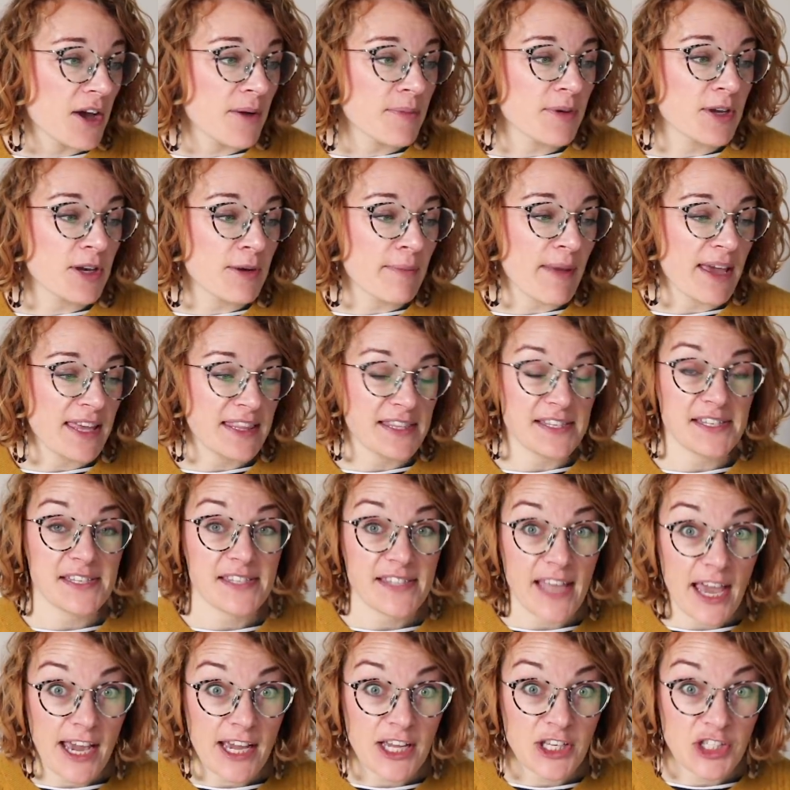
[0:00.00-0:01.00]
I'm going to make the
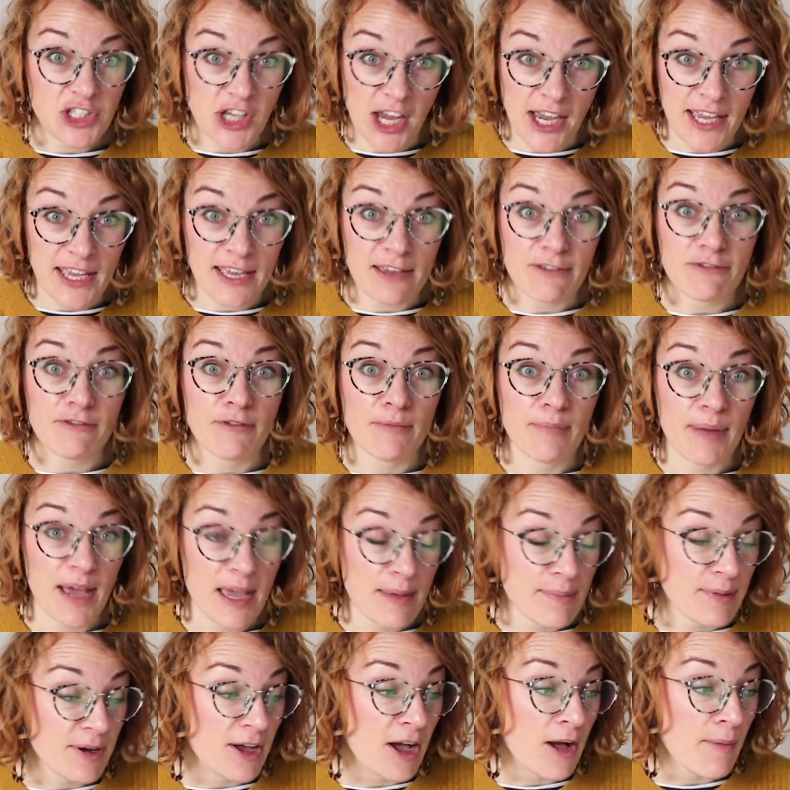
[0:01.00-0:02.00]
stacker jacket from
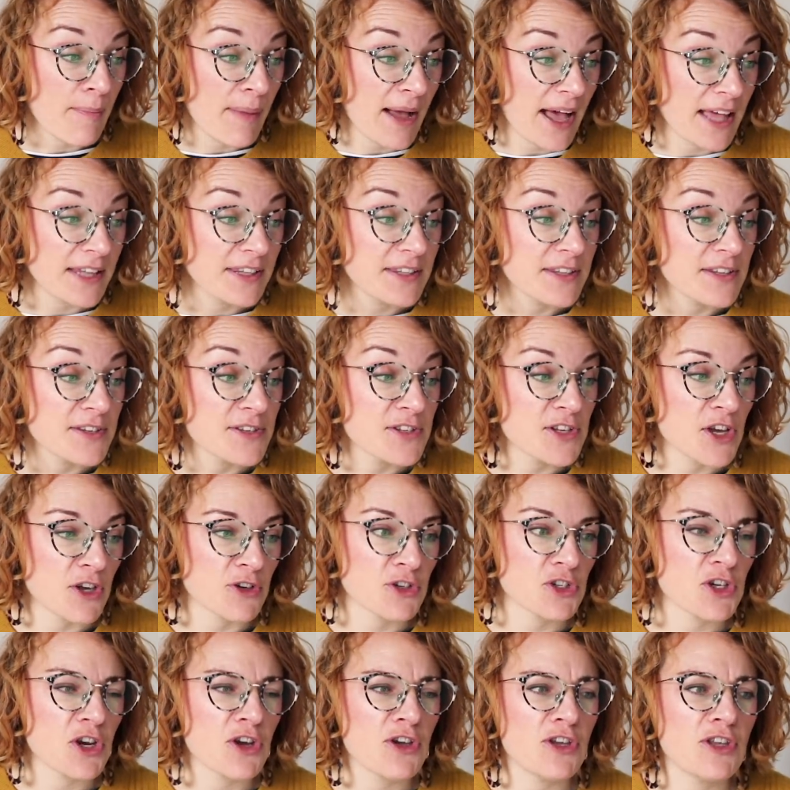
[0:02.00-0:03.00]
Papercut Patterns. I'll
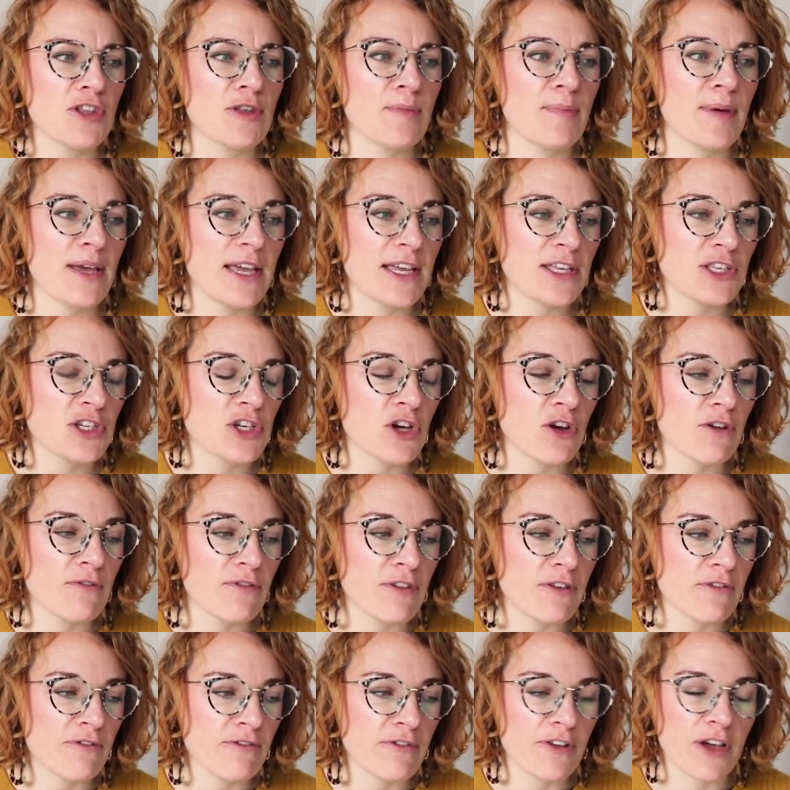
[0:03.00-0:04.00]
show you the picture of
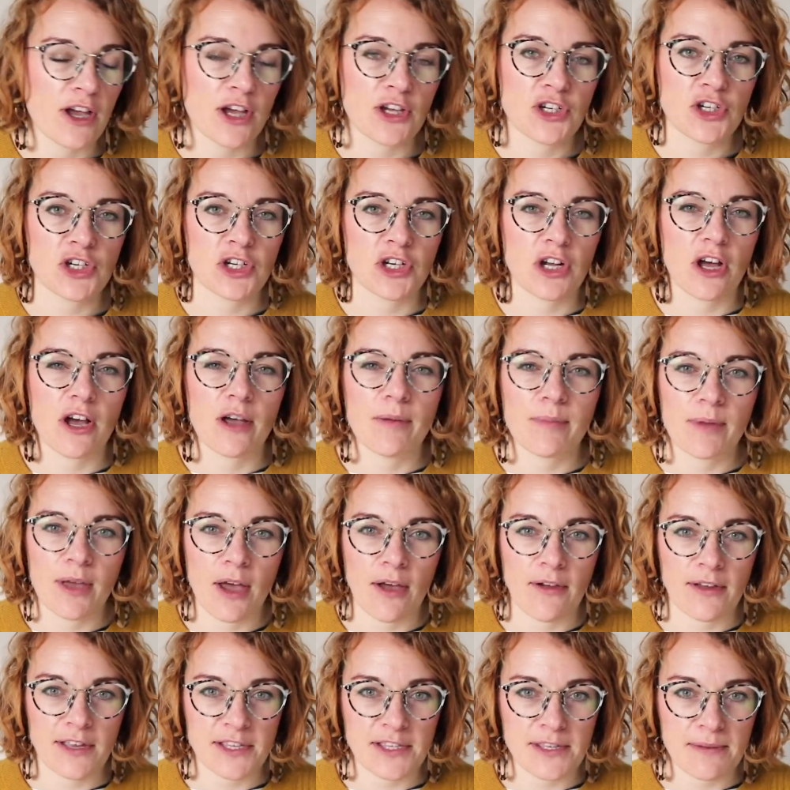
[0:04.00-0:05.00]
the version I'm
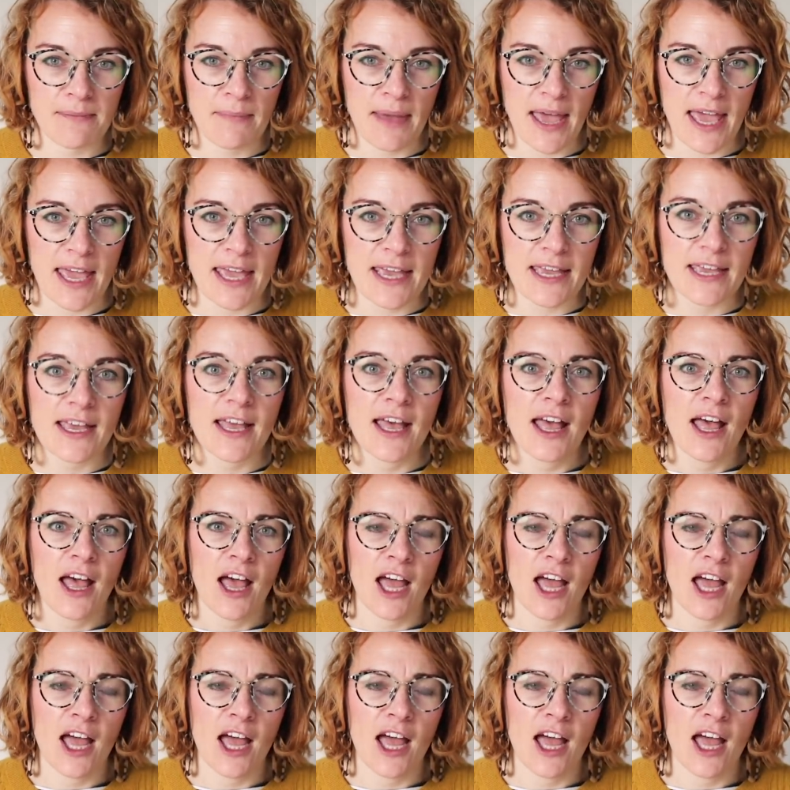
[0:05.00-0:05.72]
going to make.